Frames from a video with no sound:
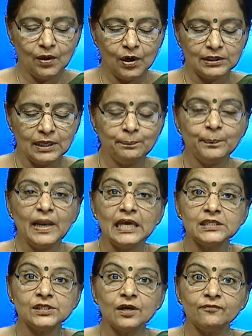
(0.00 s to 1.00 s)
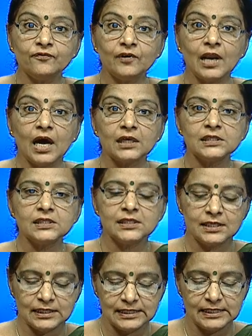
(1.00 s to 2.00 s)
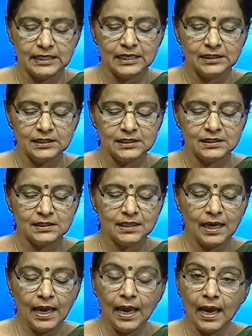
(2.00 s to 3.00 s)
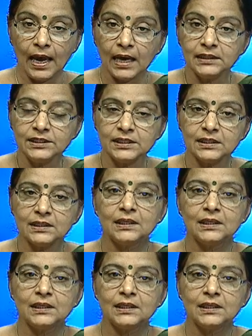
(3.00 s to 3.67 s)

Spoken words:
on the place of last residence and